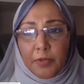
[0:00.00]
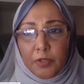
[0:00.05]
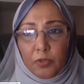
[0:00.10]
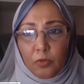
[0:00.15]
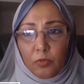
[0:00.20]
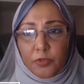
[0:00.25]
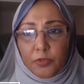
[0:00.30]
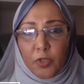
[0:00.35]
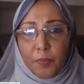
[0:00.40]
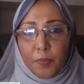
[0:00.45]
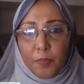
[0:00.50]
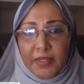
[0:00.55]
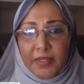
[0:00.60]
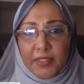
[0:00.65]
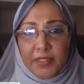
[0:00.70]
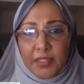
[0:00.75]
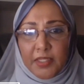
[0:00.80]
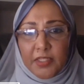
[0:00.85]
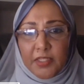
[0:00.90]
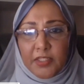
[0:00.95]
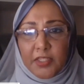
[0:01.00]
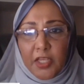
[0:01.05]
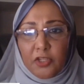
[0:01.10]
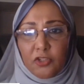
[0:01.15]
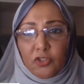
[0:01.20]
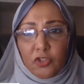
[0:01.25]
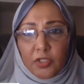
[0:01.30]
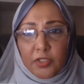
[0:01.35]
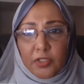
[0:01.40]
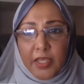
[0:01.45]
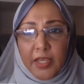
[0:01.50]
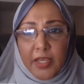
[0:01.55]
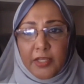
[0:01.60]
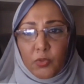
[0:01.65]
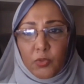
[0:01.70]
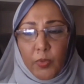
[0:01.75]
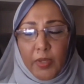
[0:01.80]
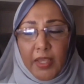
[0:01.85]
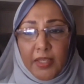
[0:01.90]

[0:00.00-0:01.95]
but also basic essentials as